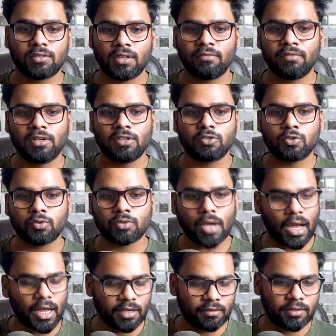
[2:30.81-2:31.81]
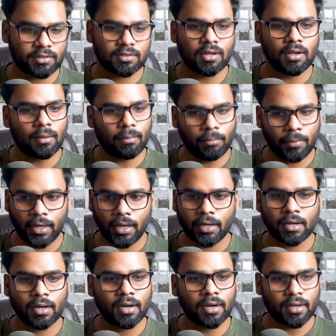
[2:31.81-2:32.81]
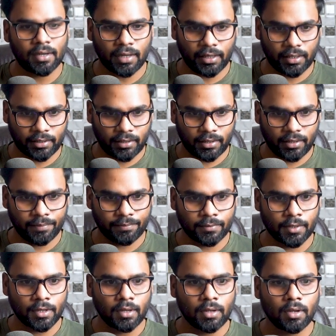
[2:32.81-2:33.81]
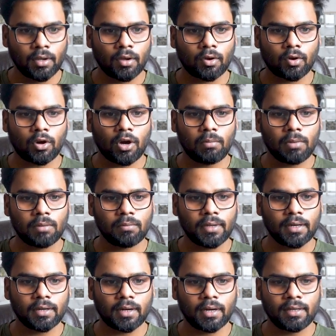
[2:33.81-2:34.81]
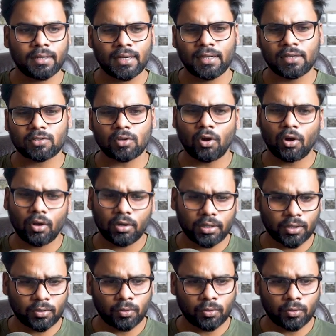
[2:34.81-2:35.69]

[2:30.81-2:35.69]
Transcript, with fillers: then we'll choose iOS main directory. Common main contains all the